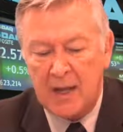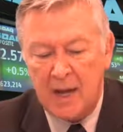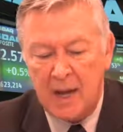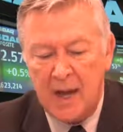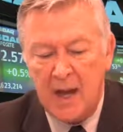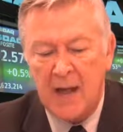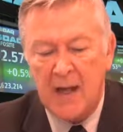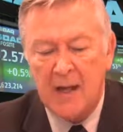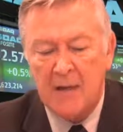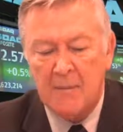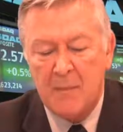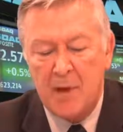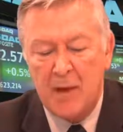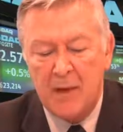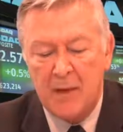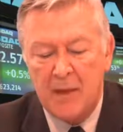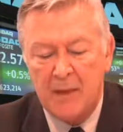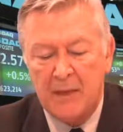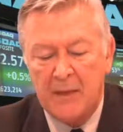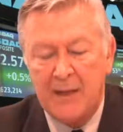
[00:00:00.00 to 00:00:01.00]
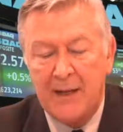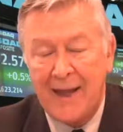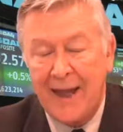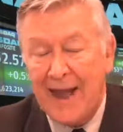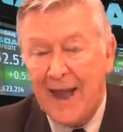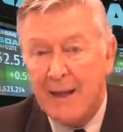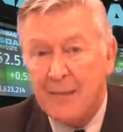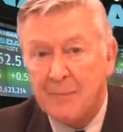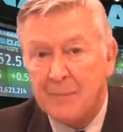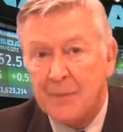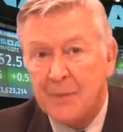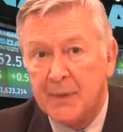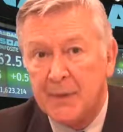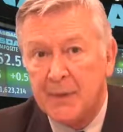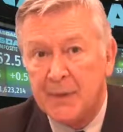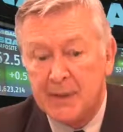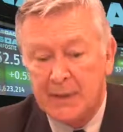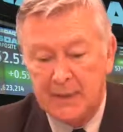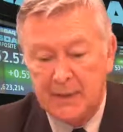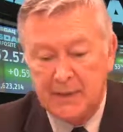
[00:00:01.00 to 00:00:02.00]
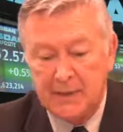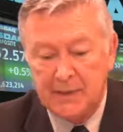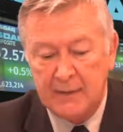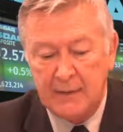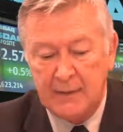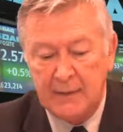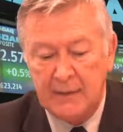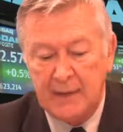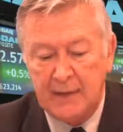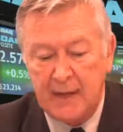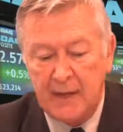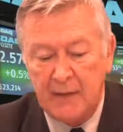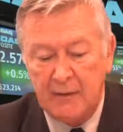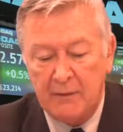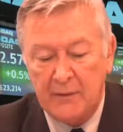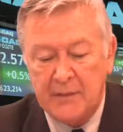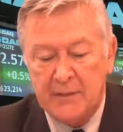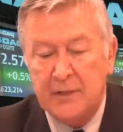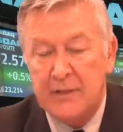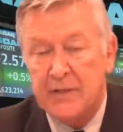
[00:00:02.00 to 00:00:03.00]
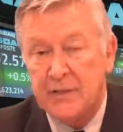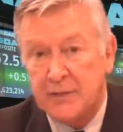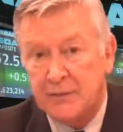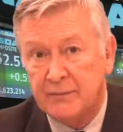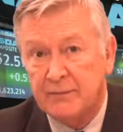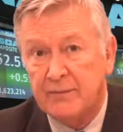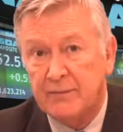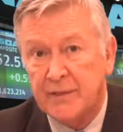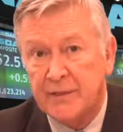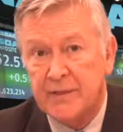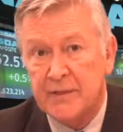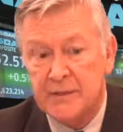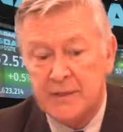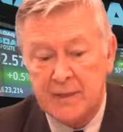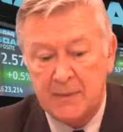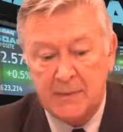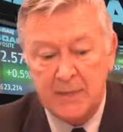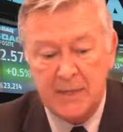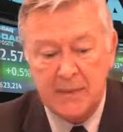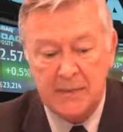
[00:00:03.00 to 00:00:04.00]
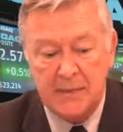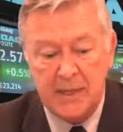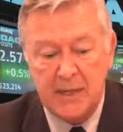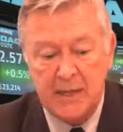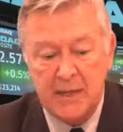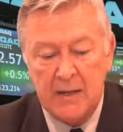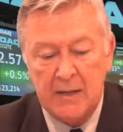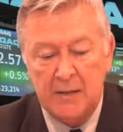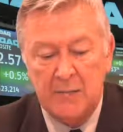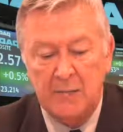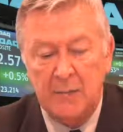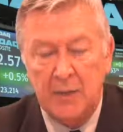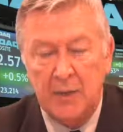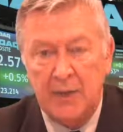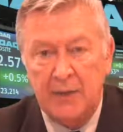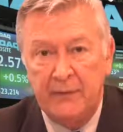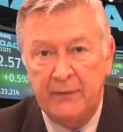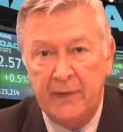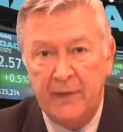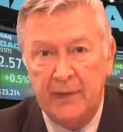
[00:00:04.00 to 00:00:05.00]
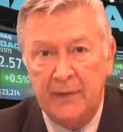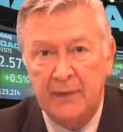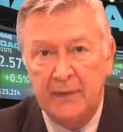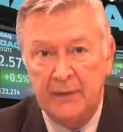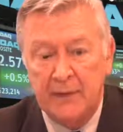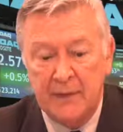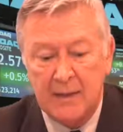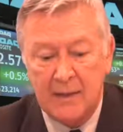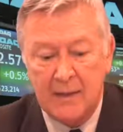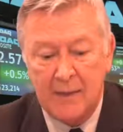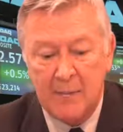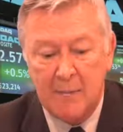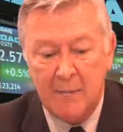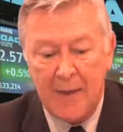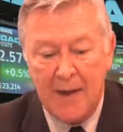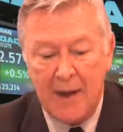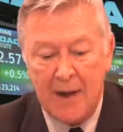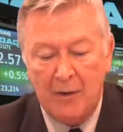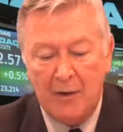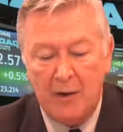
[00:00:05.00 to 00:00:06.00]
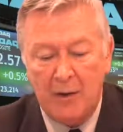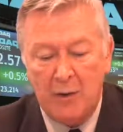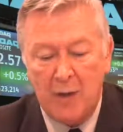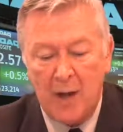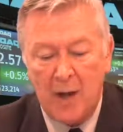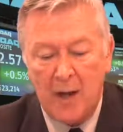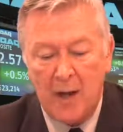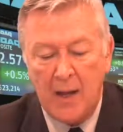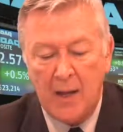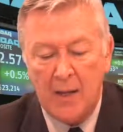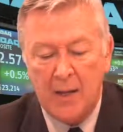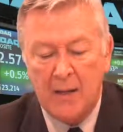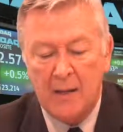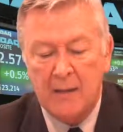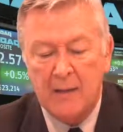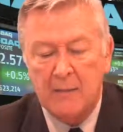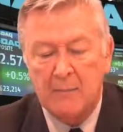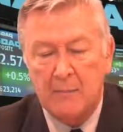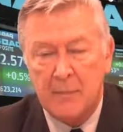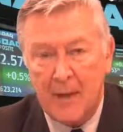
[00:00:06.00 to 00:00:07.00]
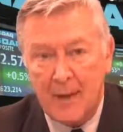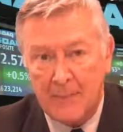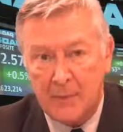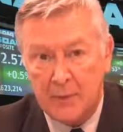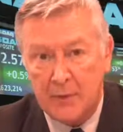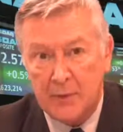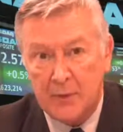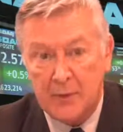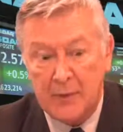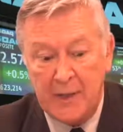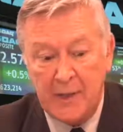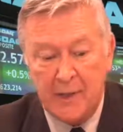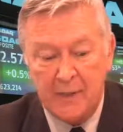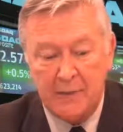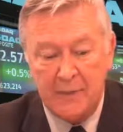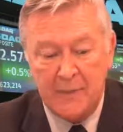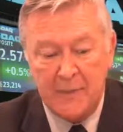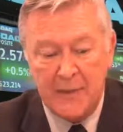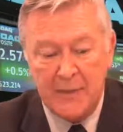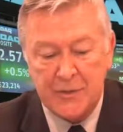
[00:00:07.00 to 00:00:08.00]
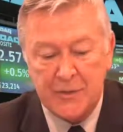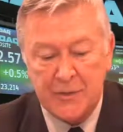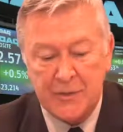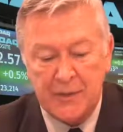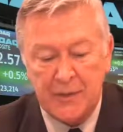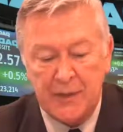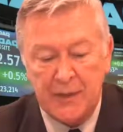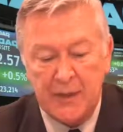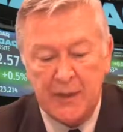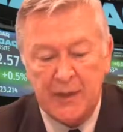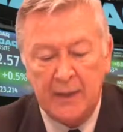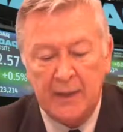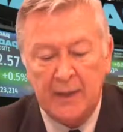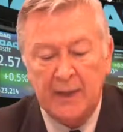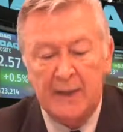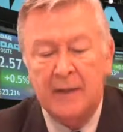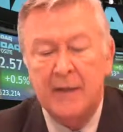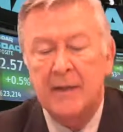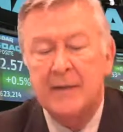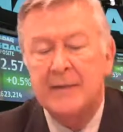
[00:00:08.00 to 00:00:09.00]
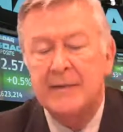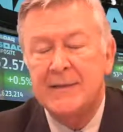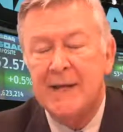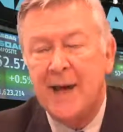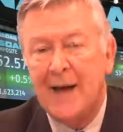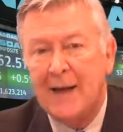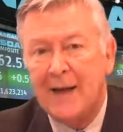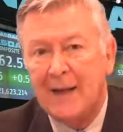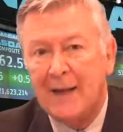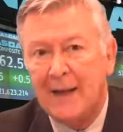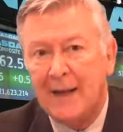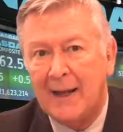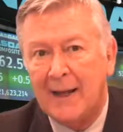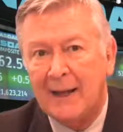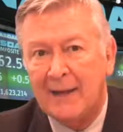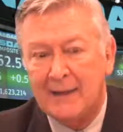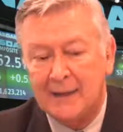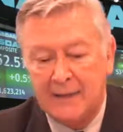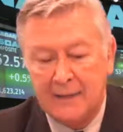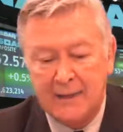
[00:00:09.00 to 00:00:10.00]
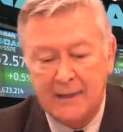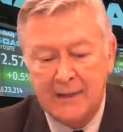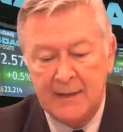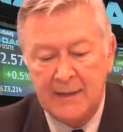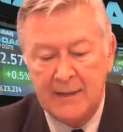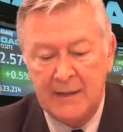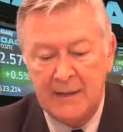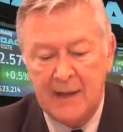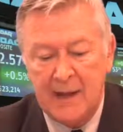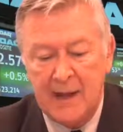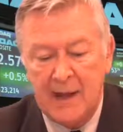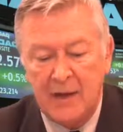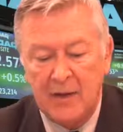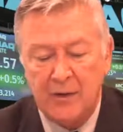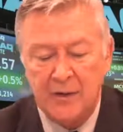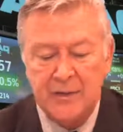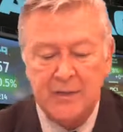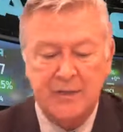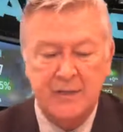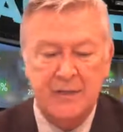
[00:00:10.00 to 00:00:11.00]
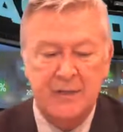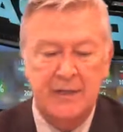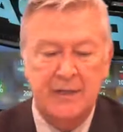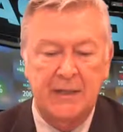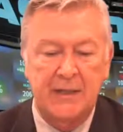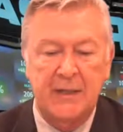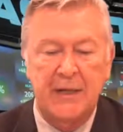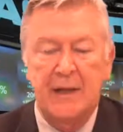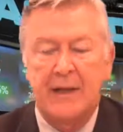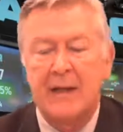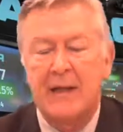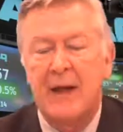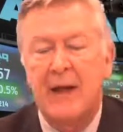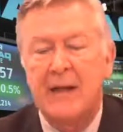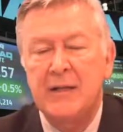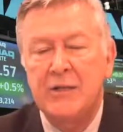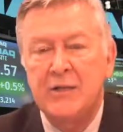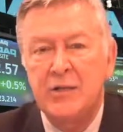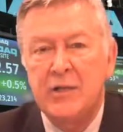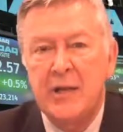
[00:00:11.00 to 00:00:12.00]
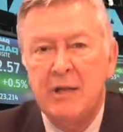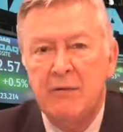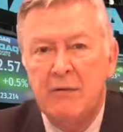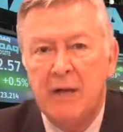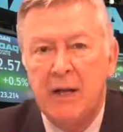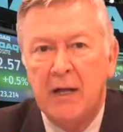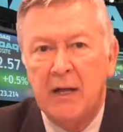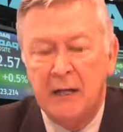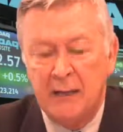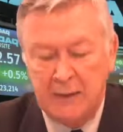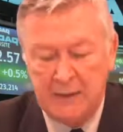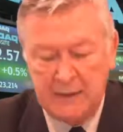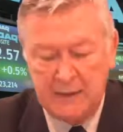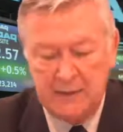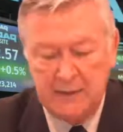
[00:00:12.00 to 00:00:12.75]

a higher market cap than the currencies of, listen to some of this, Bolivia, Paraguay, Papua New Guinea, we mentioned earlier, Thailand, Laos, Nigeria,